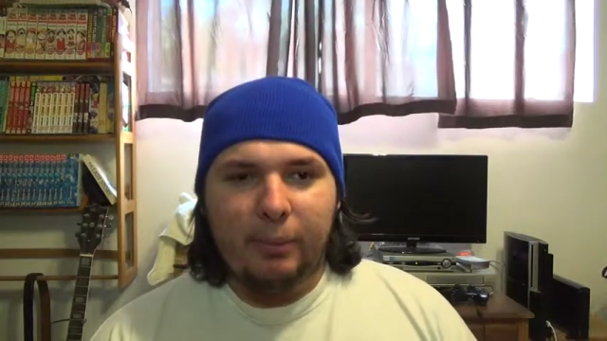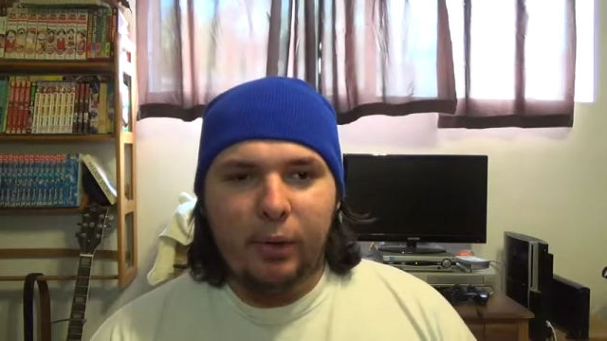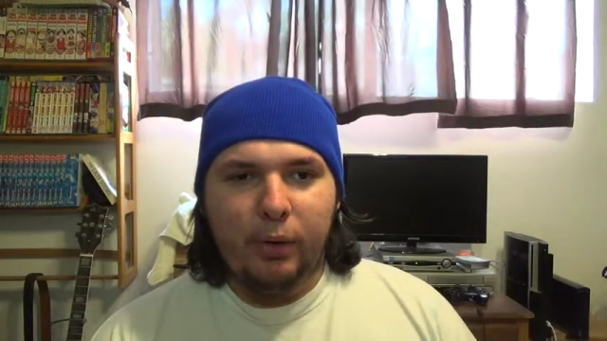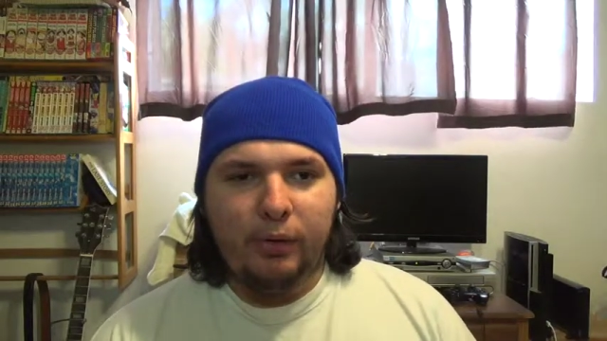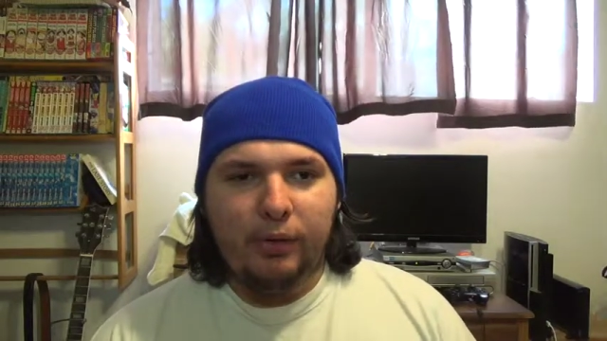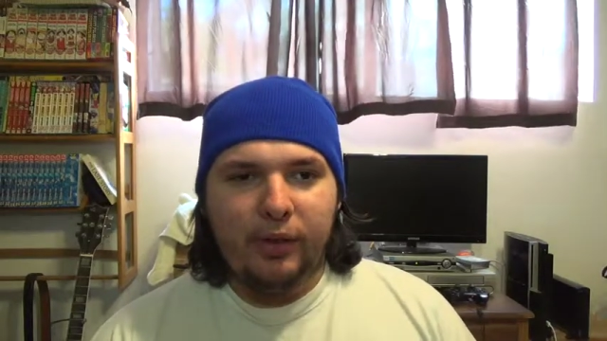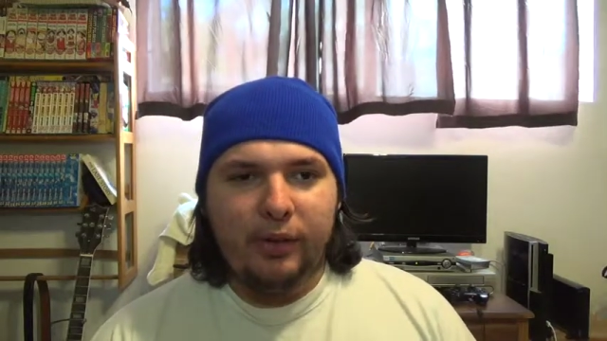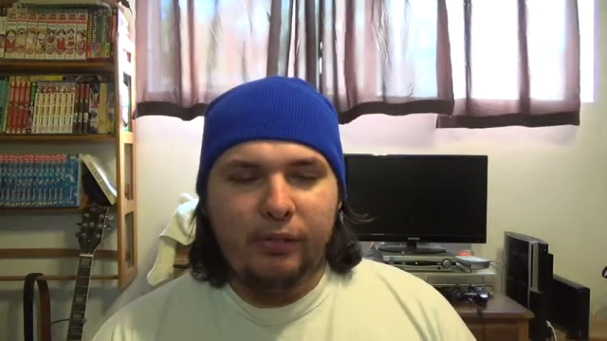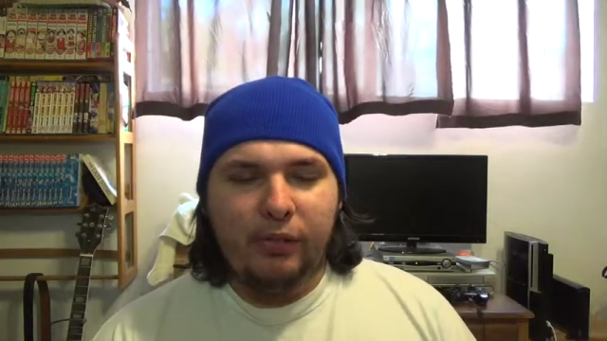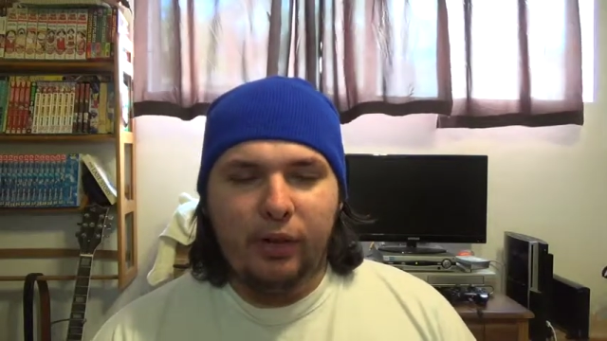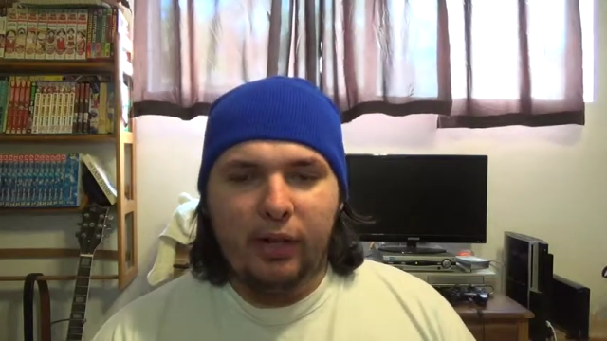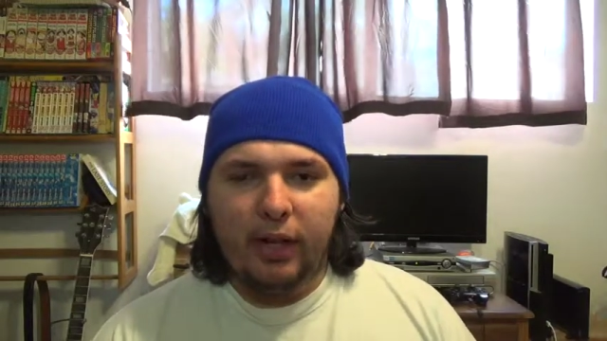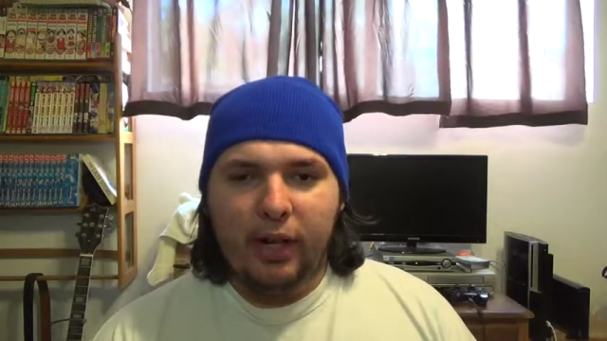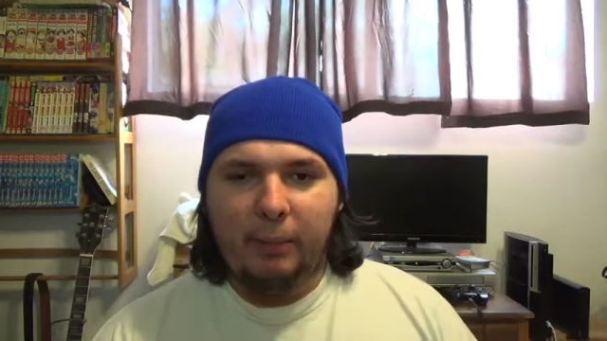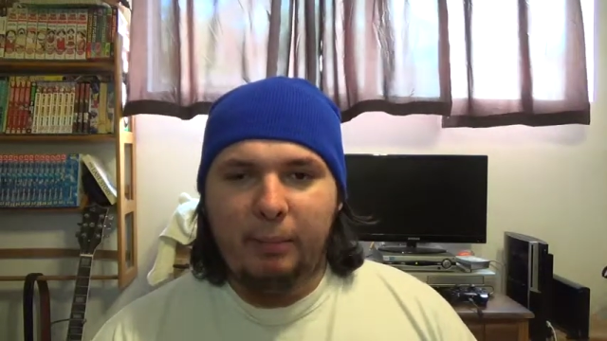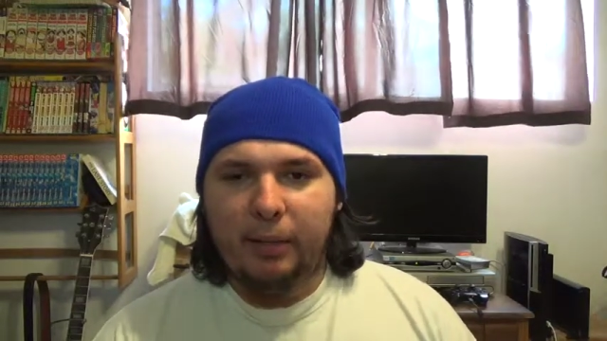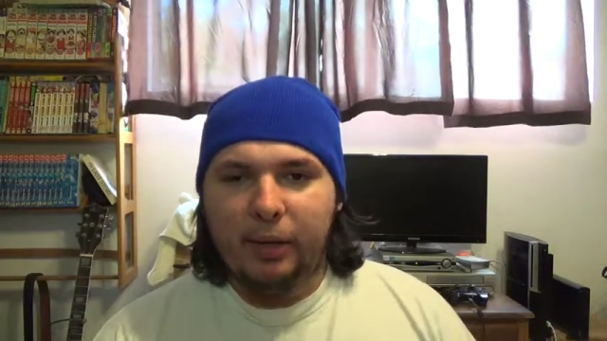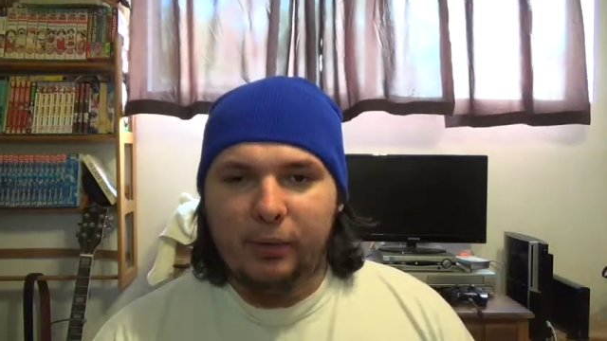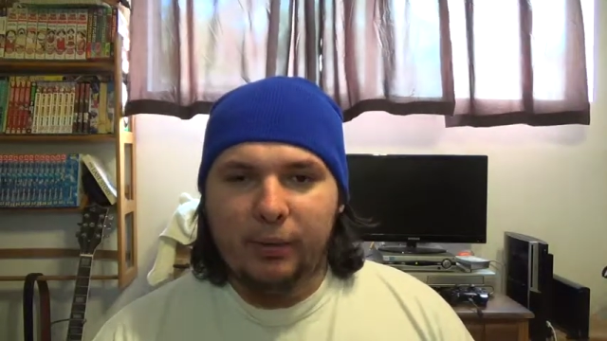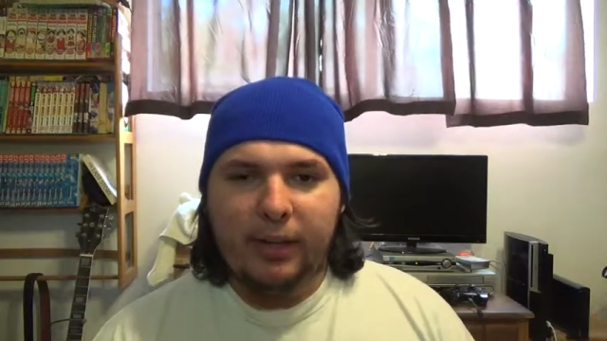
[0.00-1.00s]
movie for a
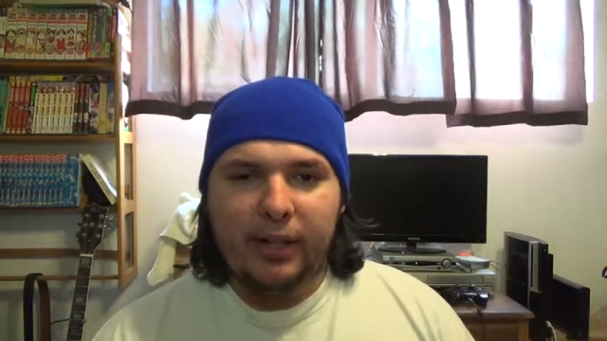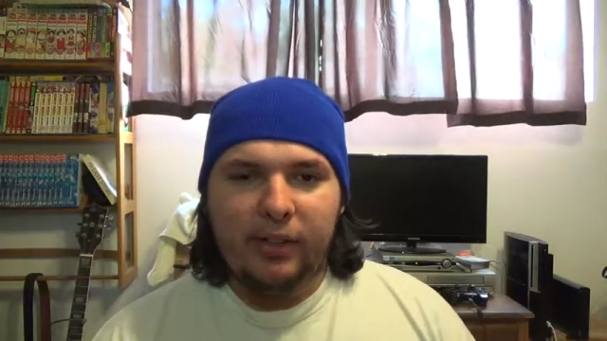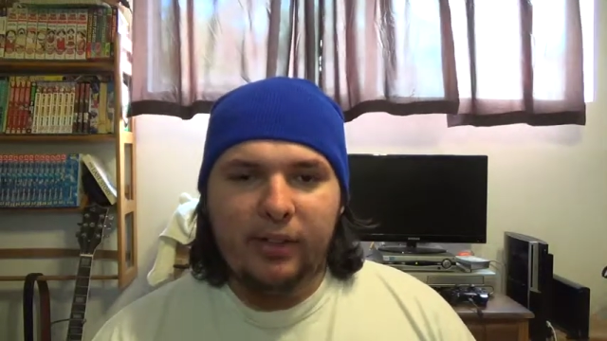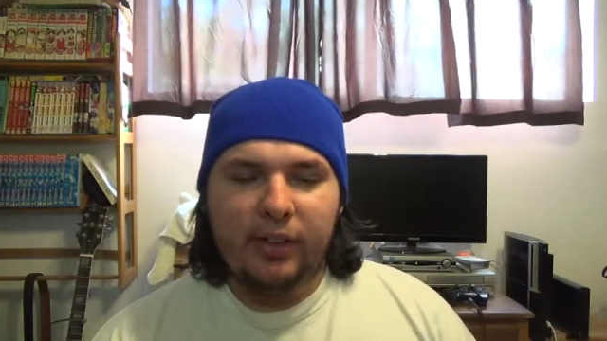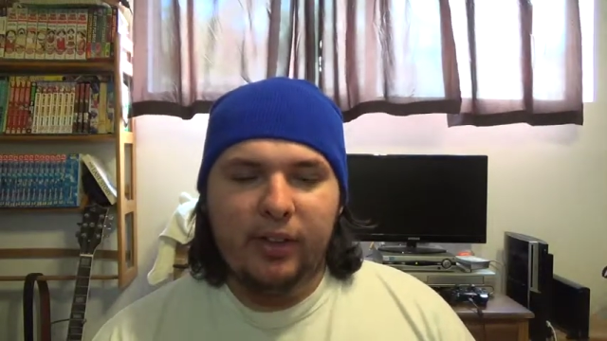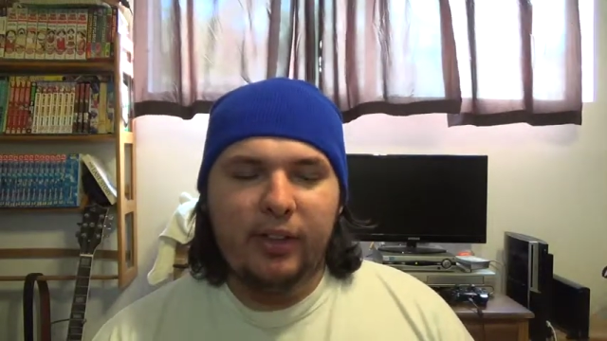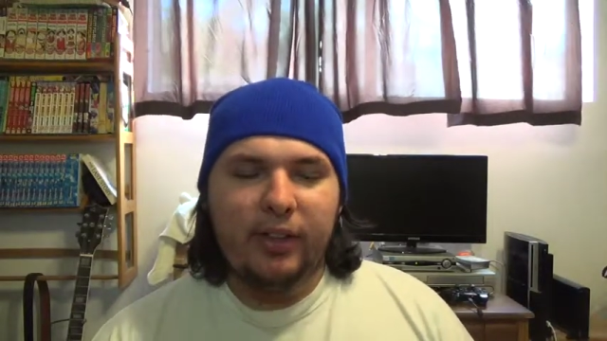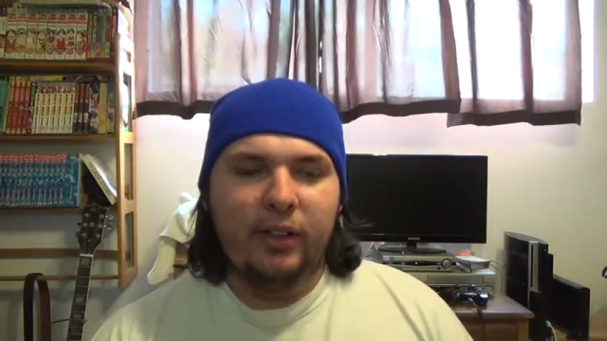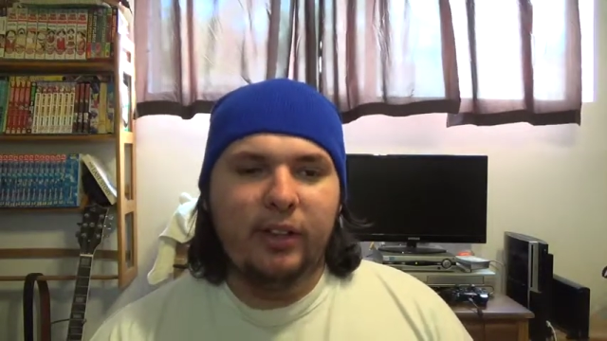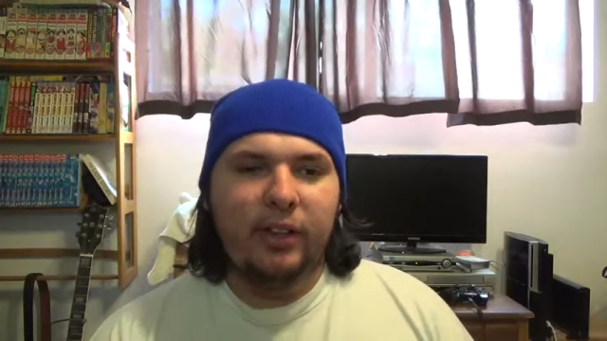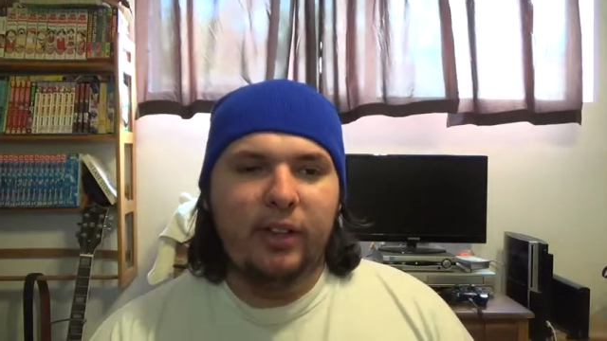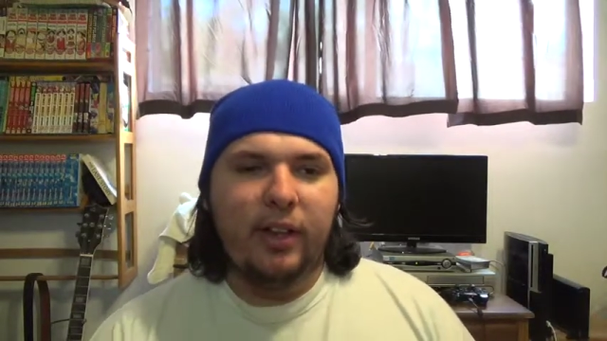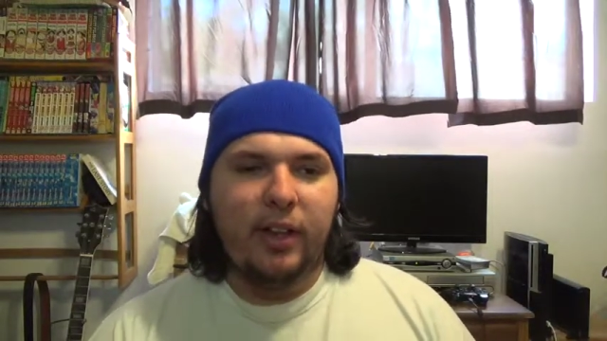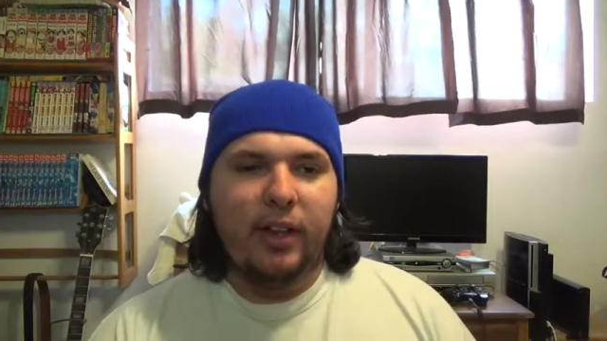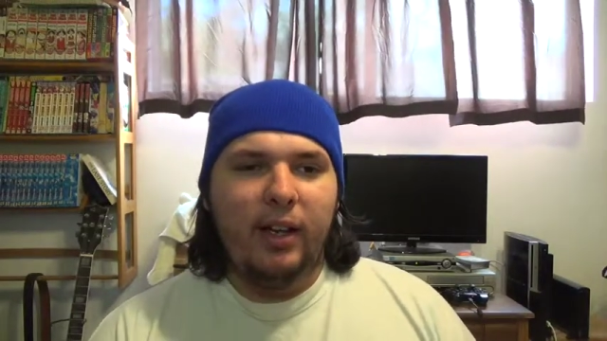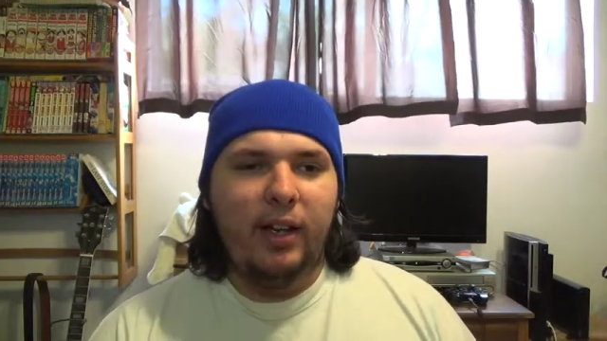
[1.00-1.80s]
couple of reasons